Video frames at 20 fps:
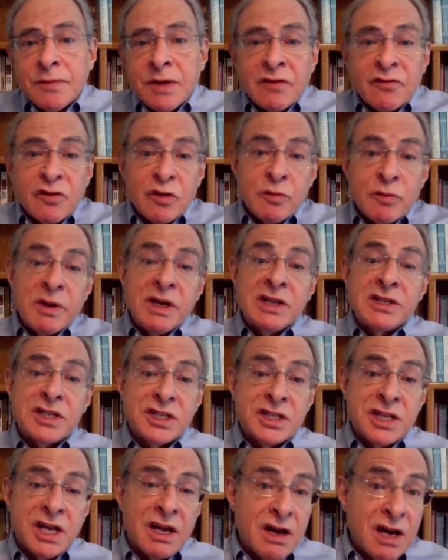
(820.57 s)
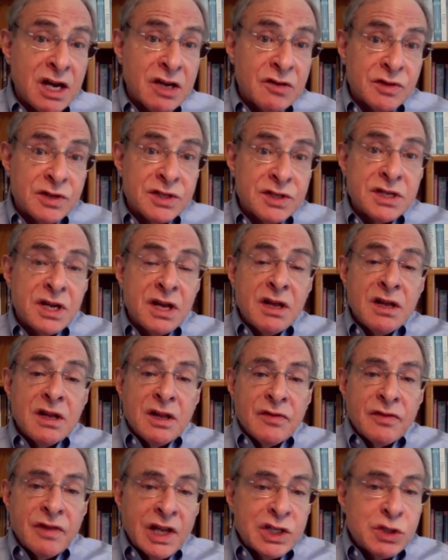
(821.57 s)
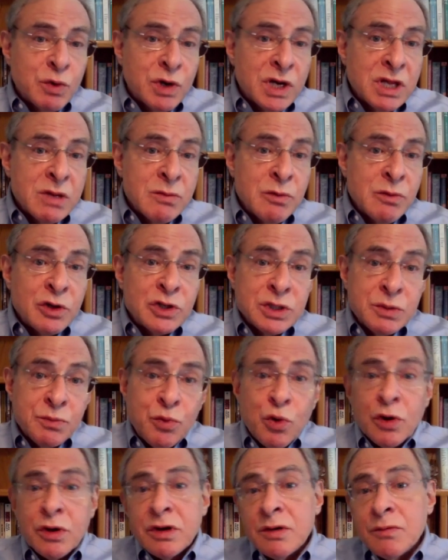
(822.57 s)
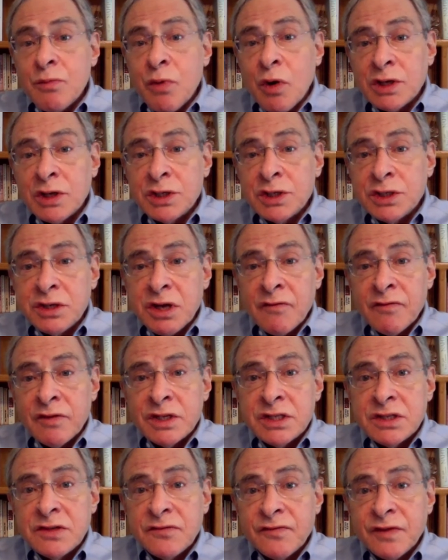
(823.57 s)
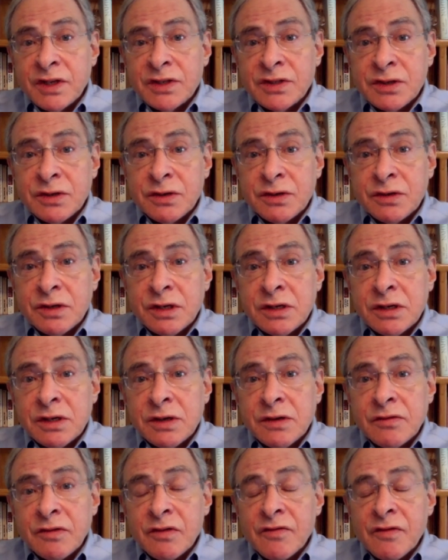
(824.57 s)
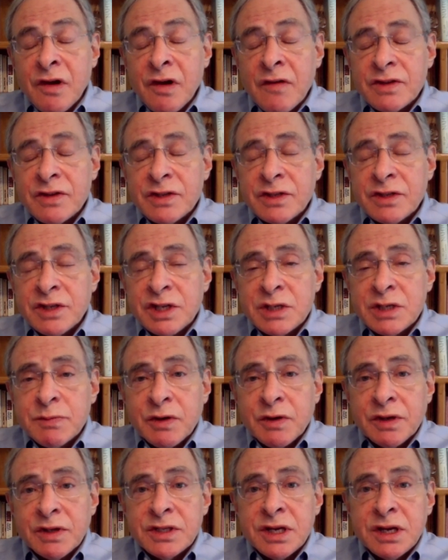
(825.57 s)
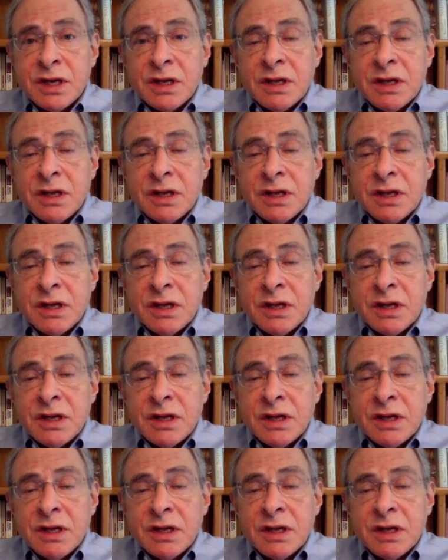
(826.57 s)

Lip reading: And for me as a psychiatrist, that's one of the most important parts of this feature, of this experience.